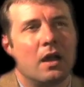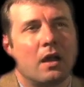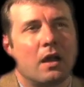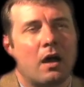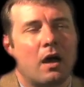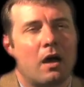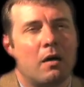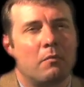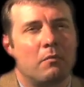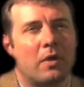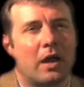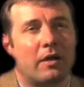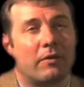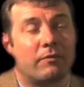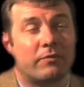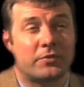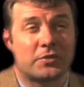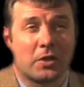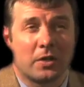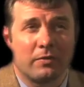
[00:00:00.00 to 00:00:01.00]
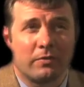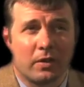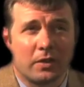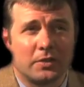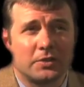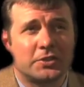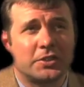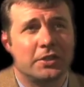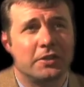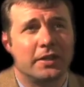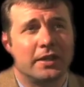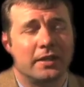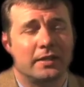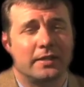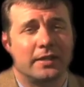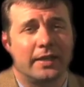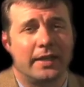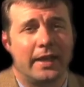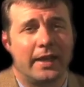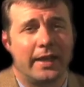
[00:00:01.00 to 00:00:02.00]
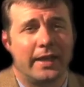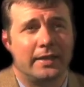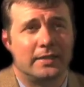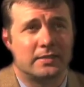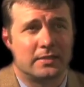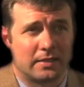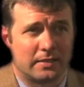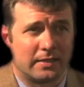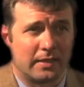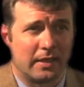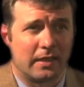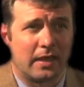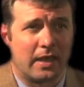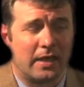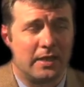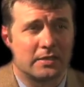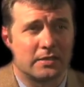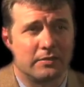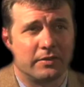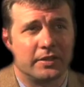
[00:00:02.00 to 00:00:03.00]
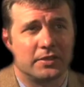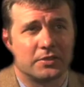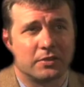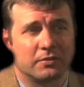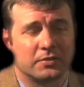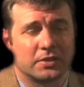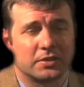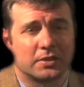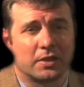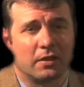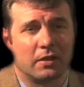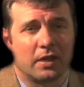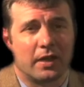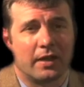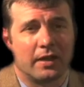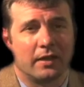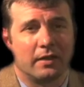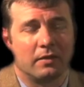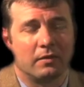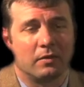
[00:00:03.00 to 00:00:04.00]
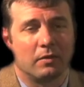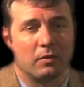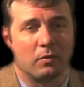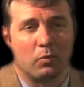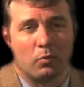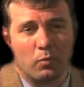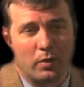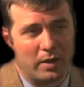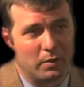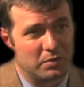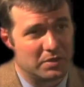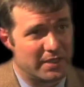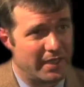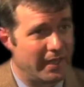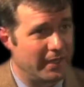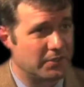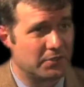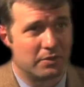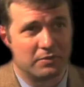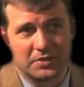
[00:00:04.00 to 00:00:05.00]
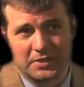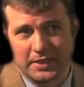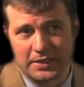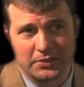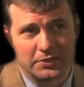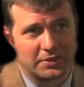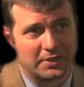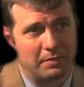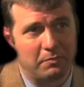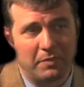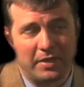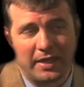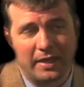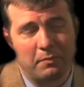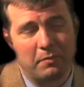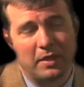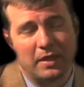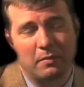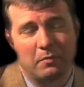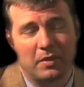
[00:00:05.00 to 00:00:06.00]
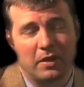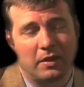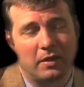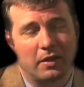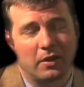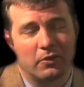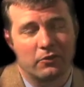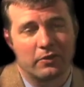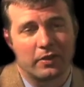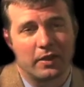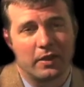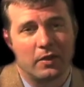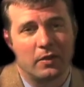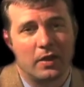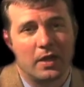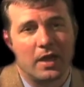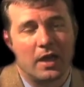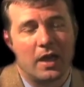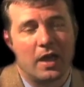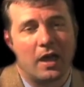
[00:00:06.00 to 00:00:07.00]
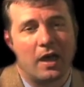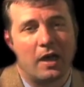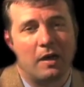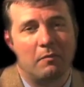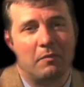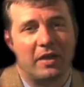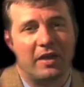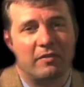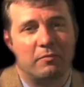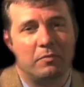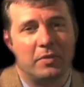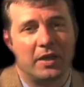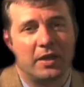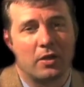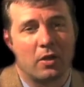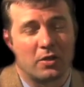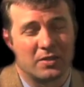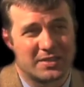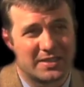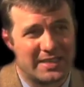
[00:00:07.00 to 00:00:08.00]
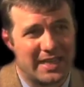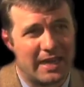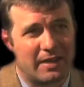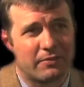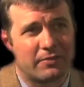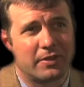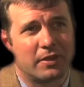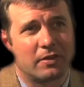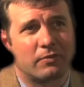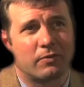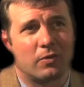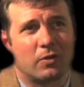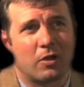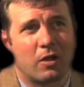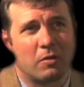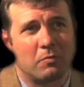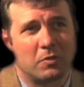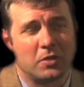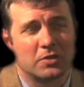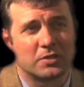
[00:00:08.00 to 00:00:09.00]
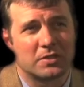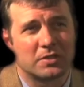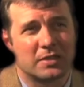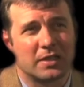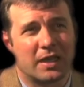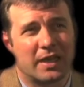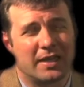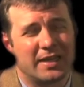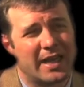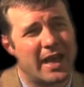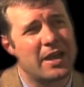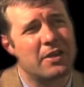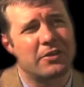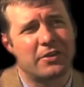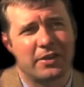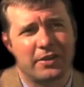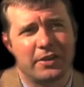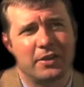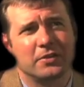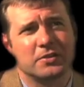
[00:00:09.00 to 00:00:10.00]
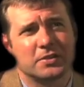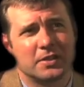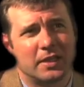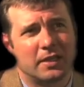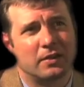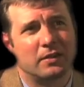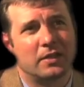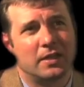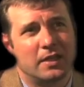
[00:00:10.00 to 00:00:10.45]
I started volunteering at the Alliance of AIDS Services Carolina when it was the AIDS Service Agency many, many, many years ago. I've been on staff there for almost 9 or 10 years now.